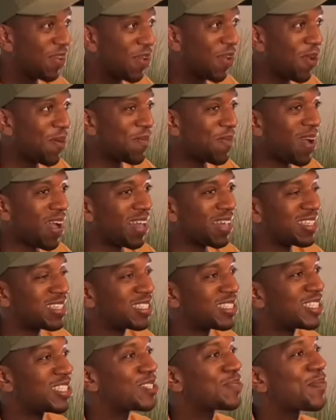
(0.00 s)
buying
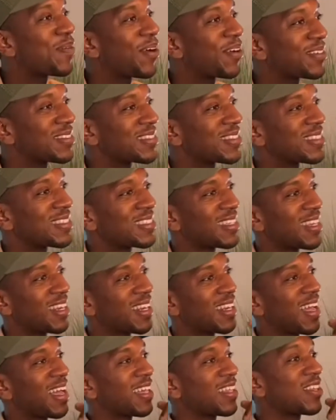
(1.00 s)
these purses, and they're
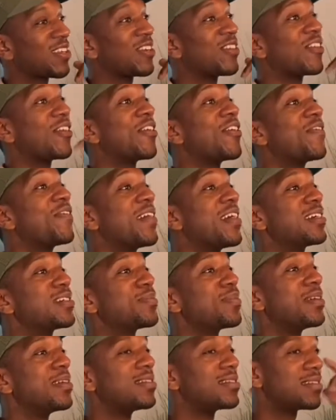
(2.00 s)
like they're
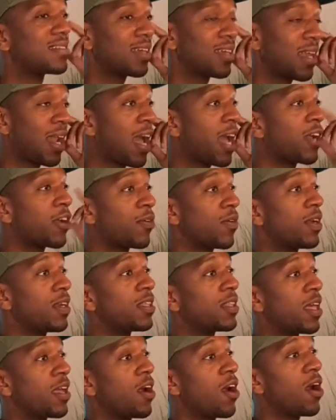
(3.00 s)
investments, and I agree
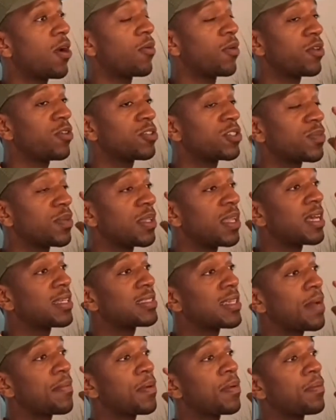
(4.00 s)
they are. When you spend that
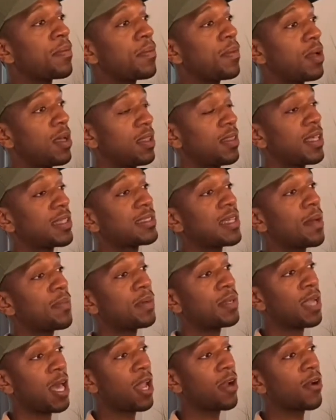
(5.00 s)
type of
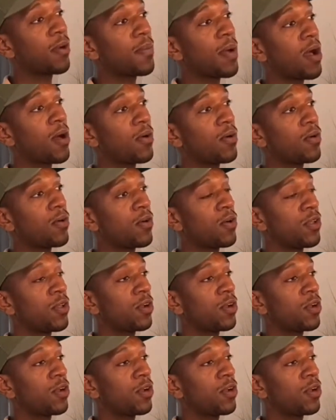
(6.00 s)
dollar amount on your